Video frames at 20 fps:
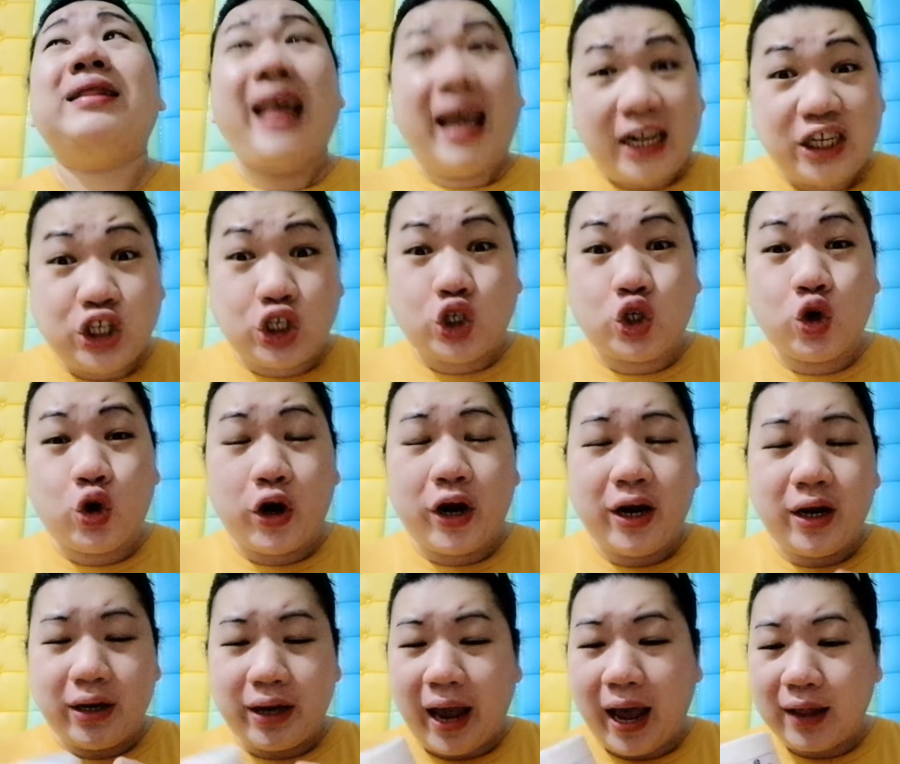texture
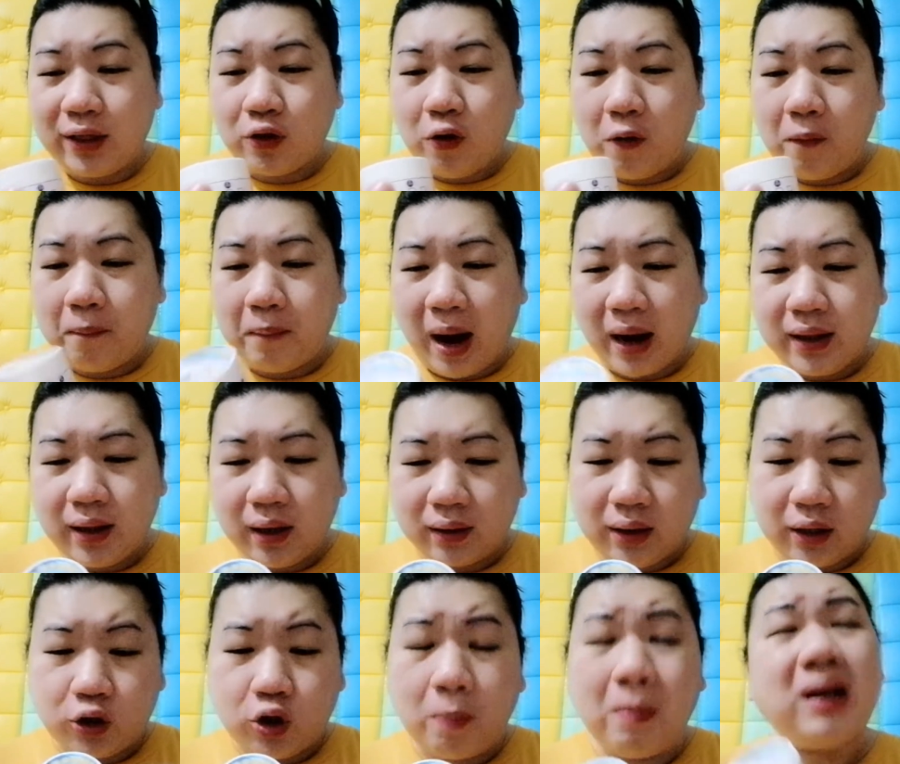niya itong product
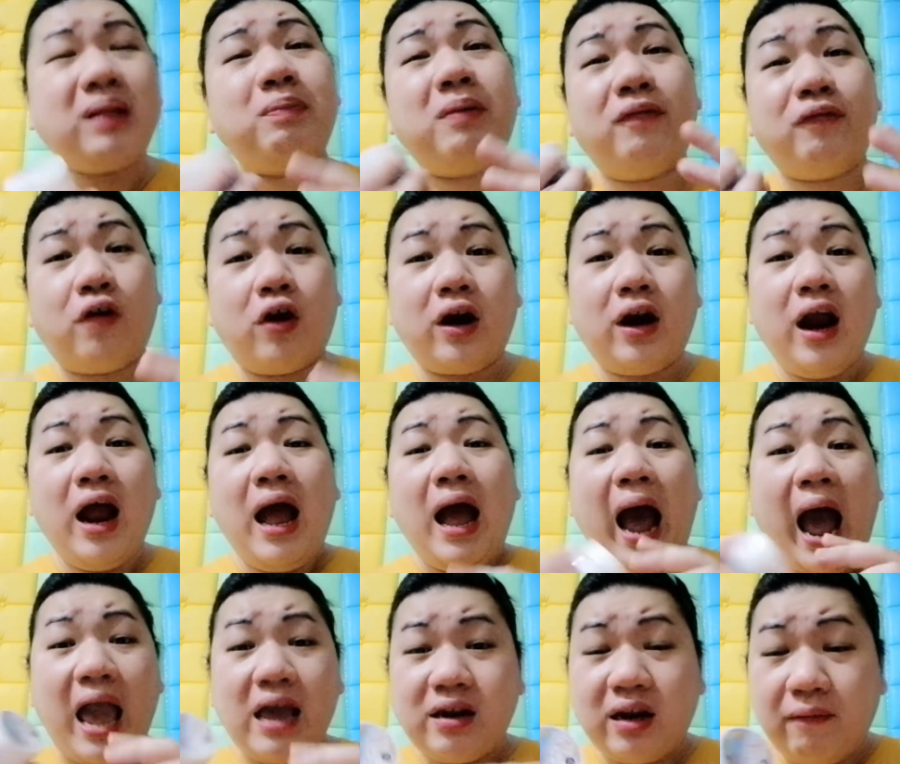na to. But before
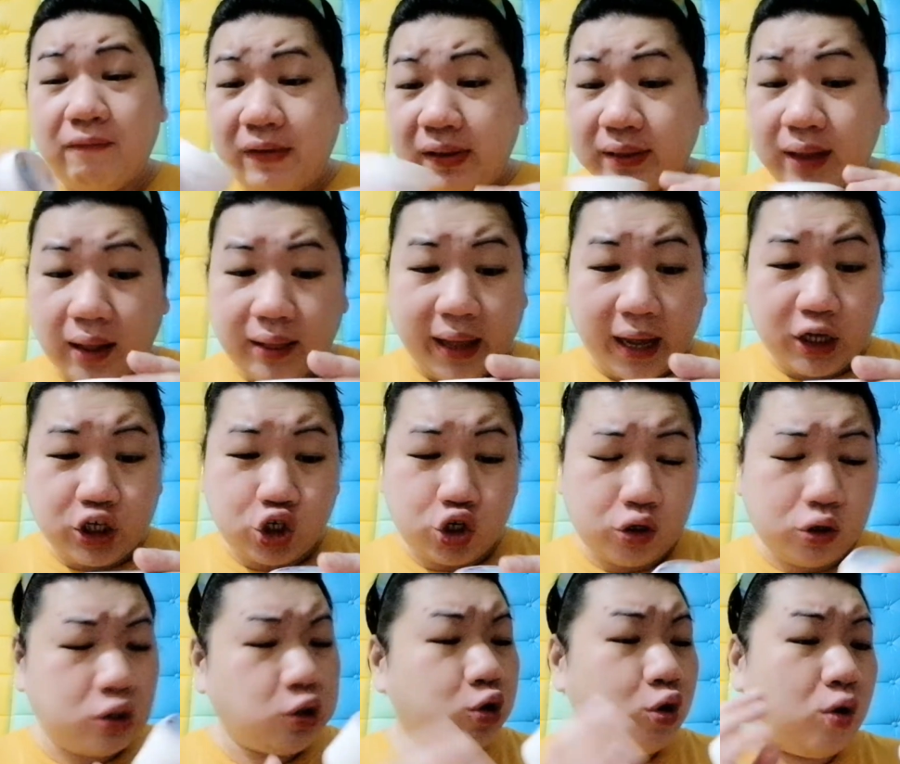I reveal the
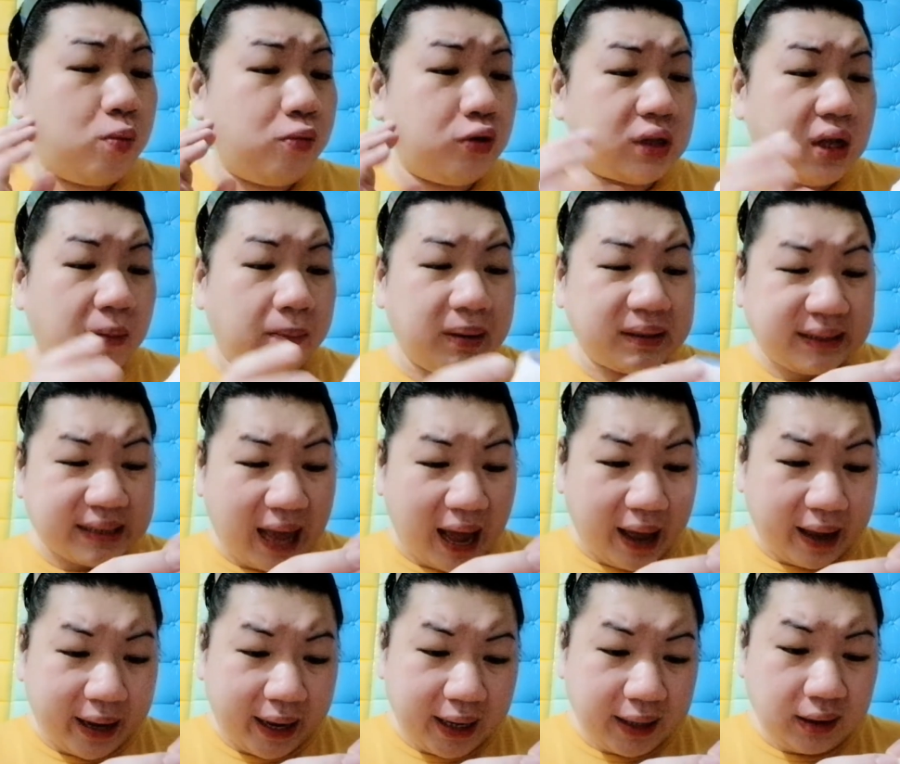texture, gusto ko munang
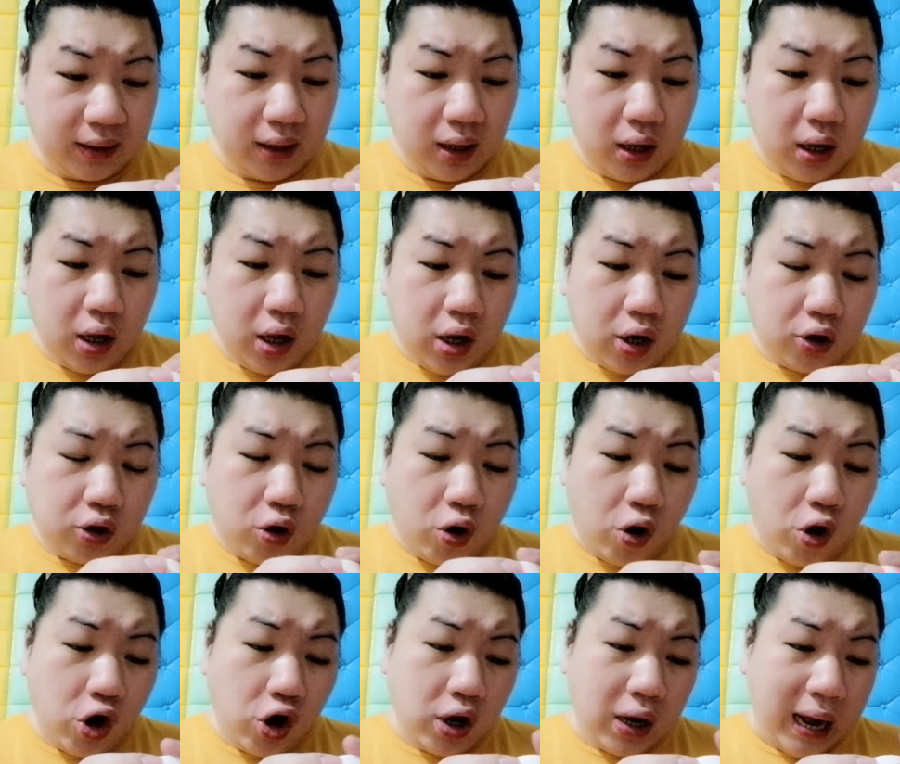basahin
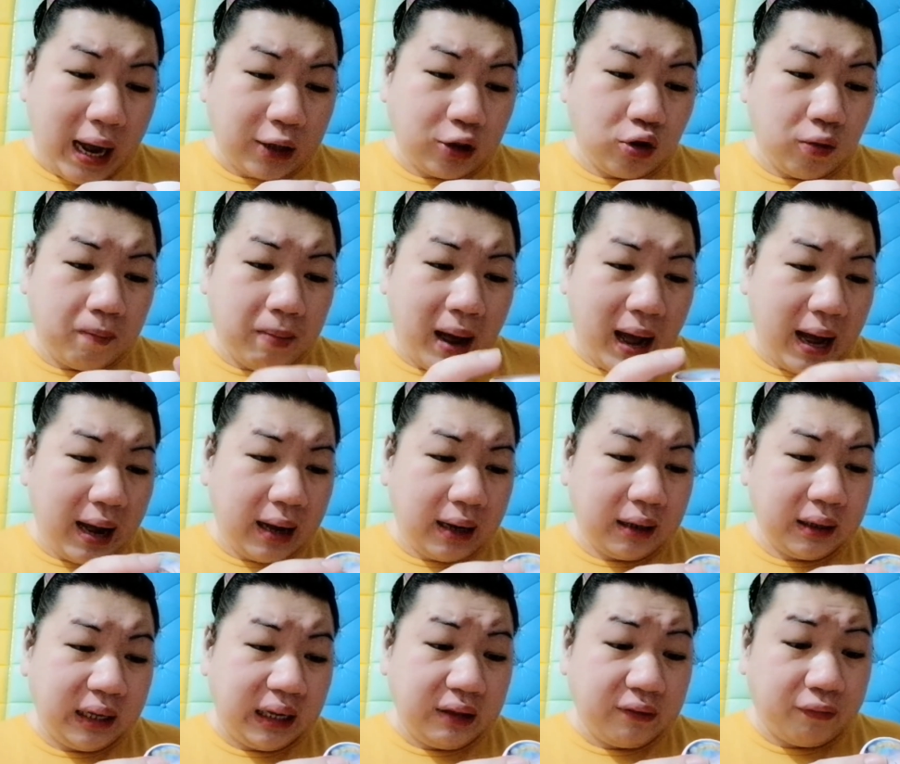kung ano
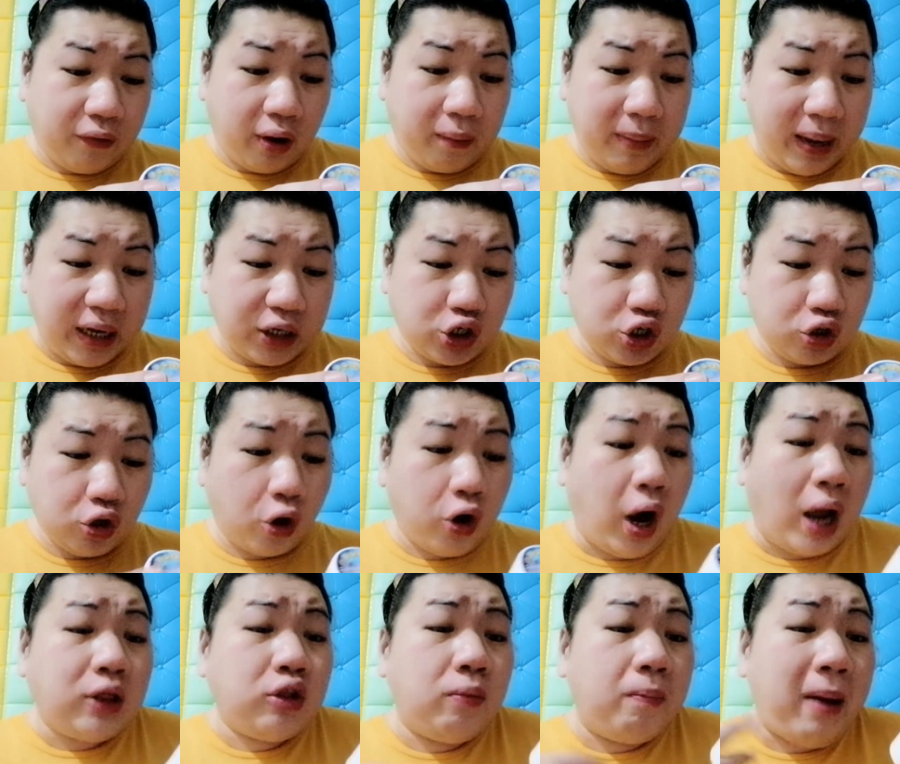bang information or
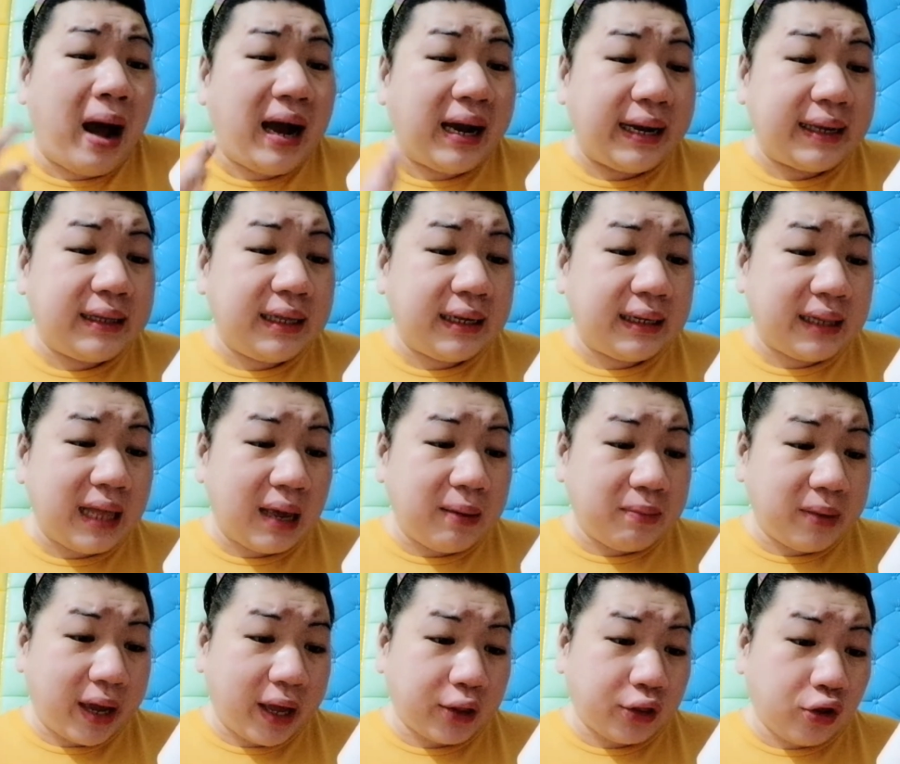ano bang kiniklaim
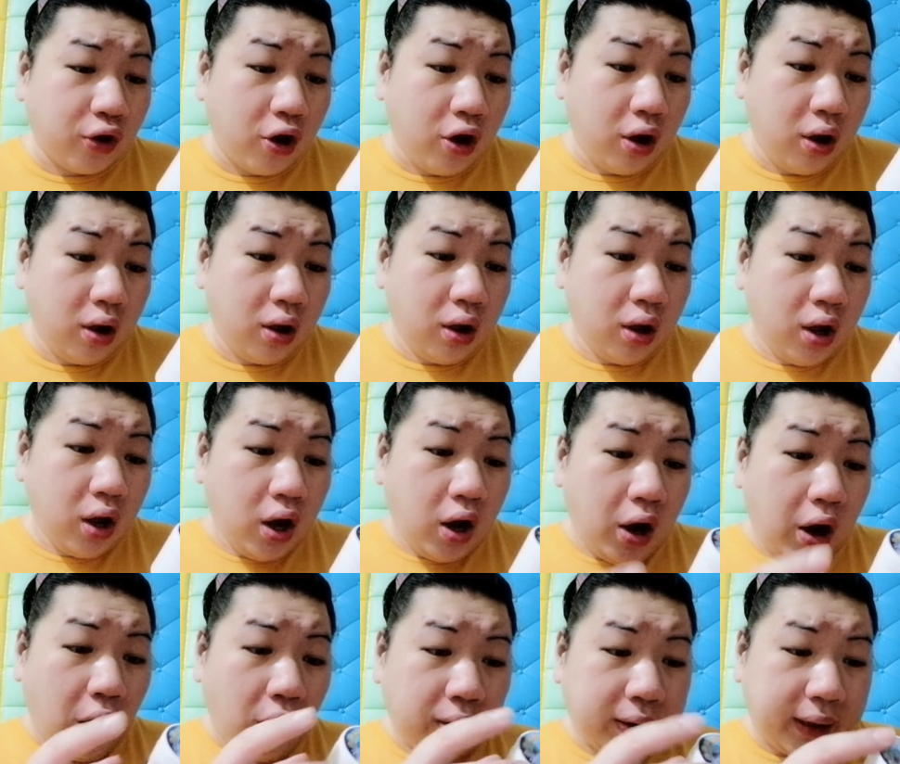niya ito.
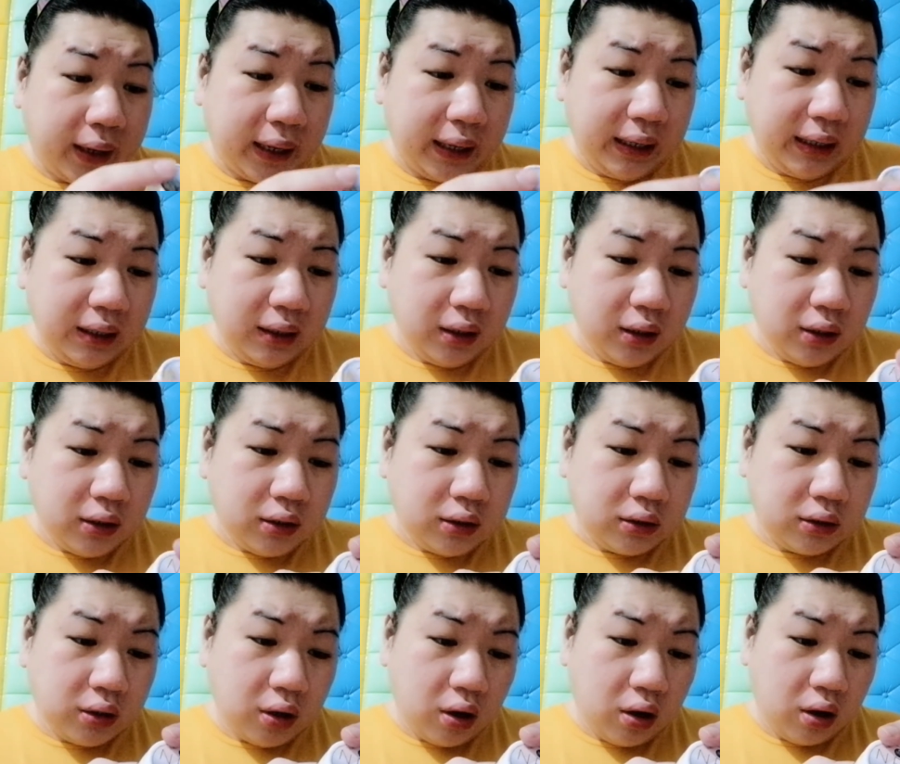Okay,
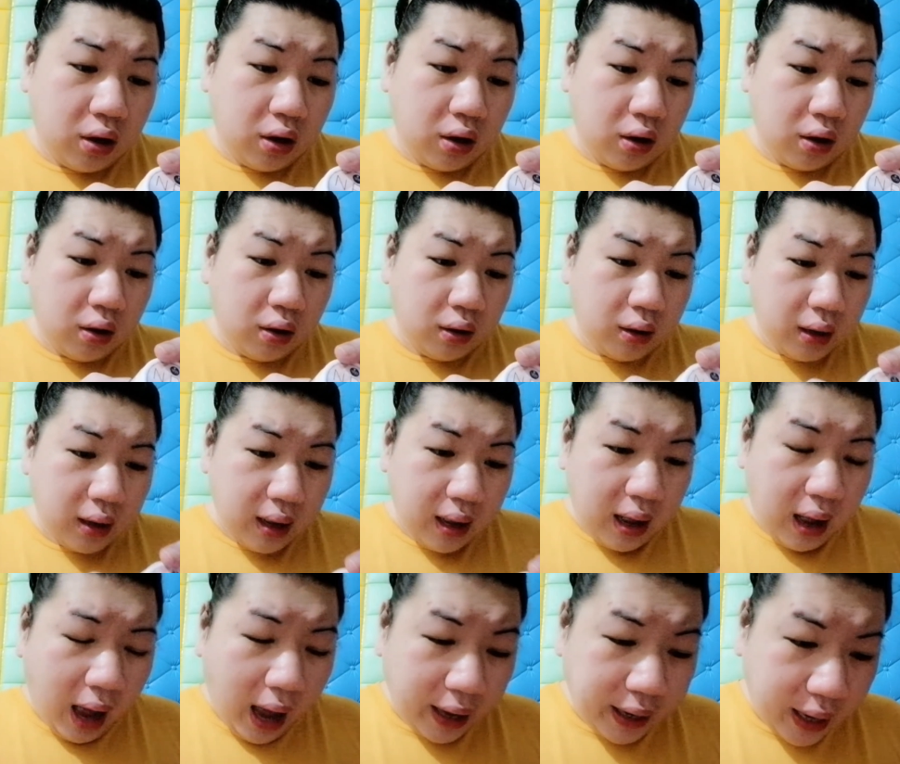so
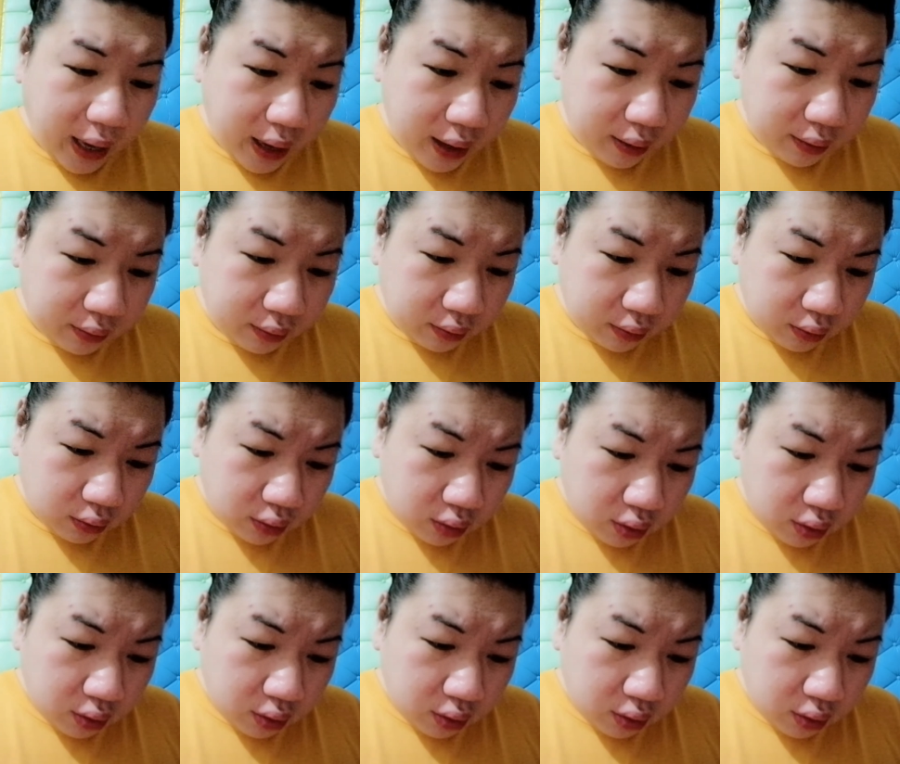ayan.